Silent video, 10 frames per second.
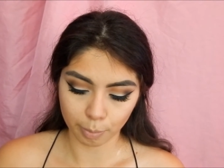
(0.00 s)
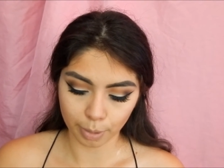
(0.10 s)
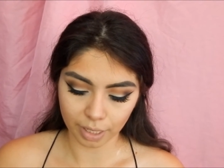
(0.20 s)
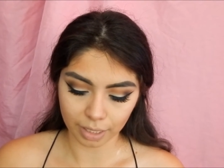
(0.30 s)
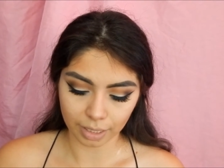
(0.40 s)

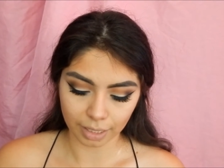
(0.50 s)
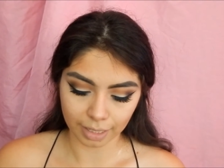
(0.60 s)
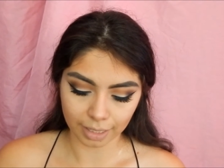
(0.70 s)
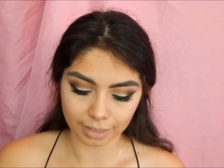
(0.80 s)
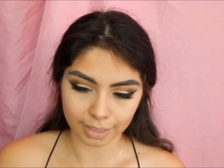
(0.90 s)
But
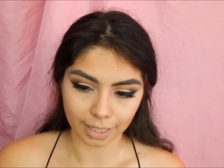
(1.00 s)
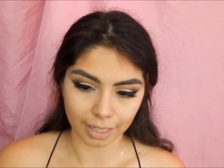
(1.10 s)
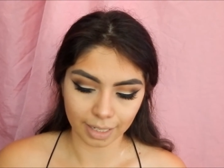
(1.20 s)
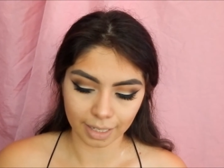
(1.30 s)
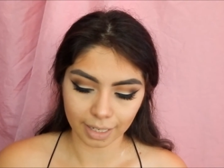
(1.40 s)
like I
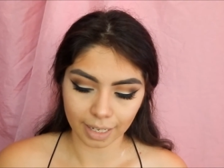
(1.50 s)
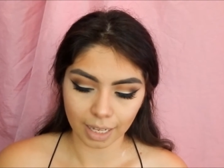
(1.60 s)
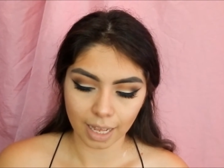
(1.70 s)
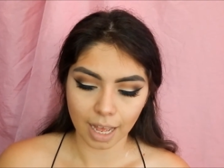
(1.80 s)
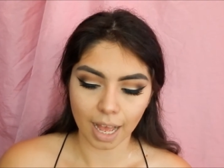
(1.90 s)
said,
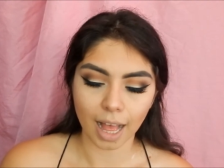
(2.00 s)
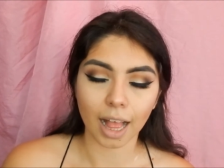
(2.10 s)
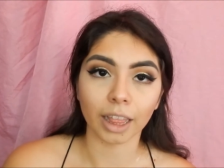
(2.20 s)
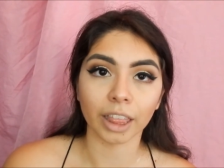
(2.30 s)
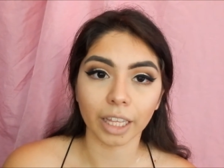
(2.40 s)

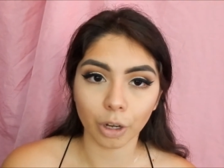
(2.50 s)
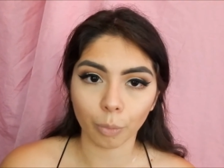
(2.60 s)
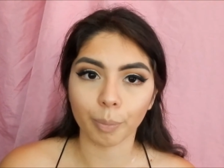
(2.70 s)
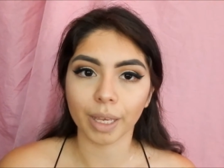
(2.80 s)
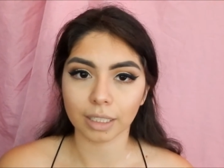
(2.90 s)
a little
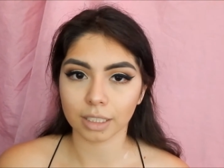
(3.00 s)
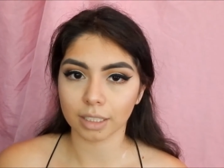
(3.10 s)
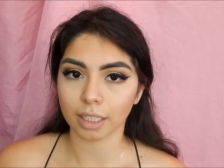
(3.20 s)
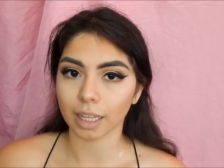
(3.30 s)
bit,